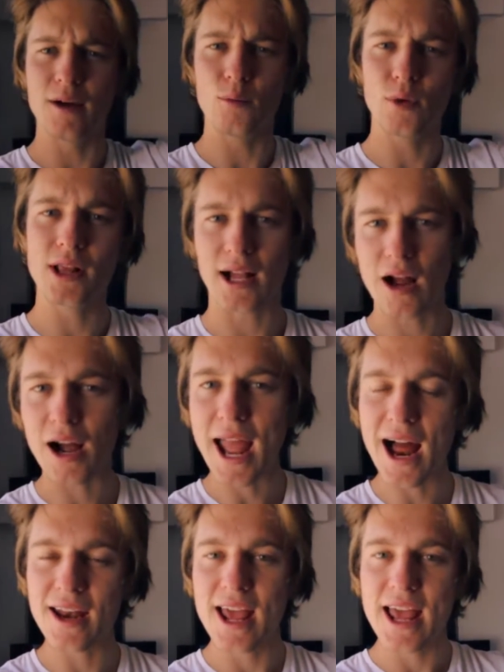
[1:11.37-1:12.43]
We like hung
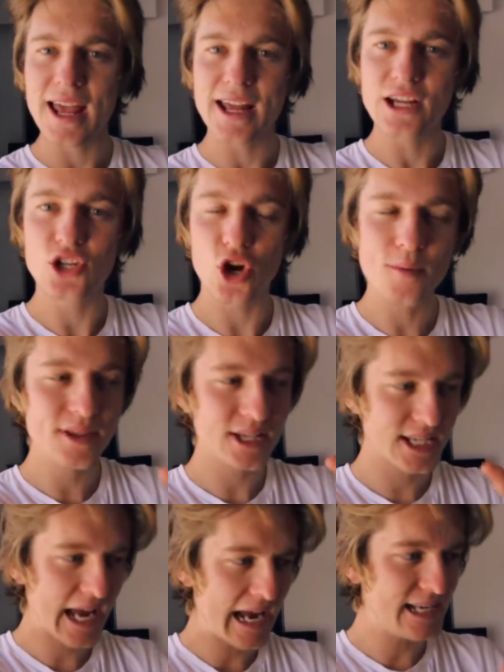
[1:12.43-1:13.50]
out. He showed me
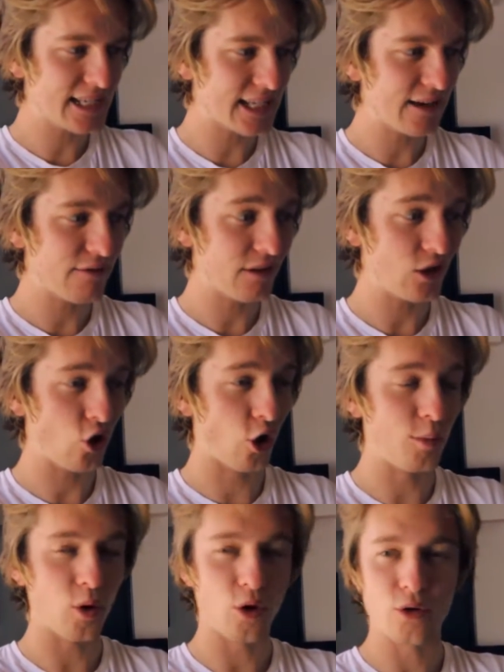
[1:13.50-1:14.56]
this case thing for the
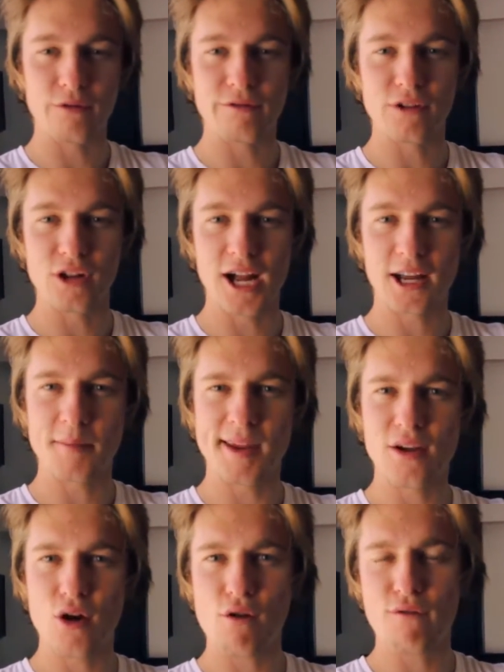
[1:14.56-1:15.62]
GoPro for like
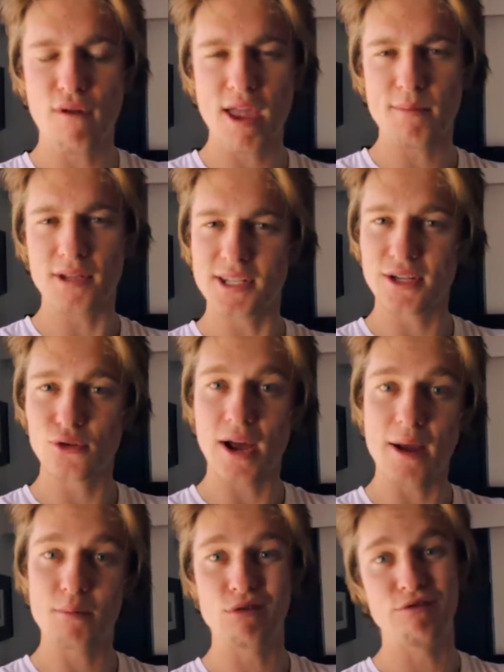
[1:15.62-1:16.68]
POV, but still
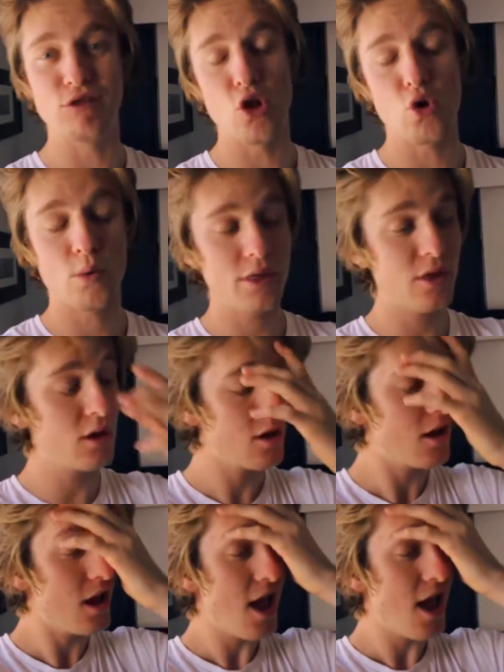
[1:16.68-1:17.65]
able to vlog with it.